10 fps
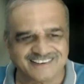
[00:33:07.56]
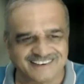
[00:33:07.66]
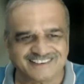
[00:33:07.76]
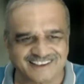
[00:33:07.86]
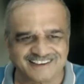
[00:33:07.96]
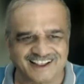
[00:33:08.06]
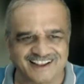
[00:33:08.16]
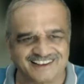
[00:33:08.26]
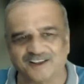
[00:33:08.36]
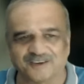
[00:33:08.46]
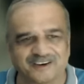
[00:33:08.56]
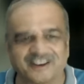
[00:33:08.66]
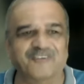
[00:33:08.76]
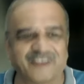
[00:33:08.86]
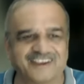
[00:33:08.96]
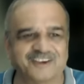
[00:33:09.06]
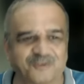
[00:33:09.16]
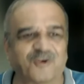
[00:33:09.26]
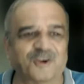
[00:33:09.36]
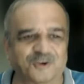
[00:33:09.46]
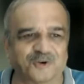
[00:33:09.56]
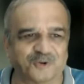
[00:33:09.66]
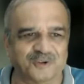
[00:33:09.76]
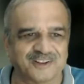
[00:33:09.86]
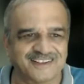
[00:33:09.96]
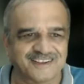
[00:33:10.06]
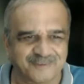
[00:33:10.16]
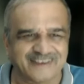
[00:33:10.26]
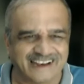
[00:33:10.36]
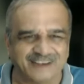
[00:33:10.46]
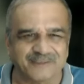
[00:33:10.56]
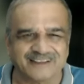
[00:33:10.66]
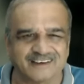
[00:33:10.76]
the way you want to do. But that makes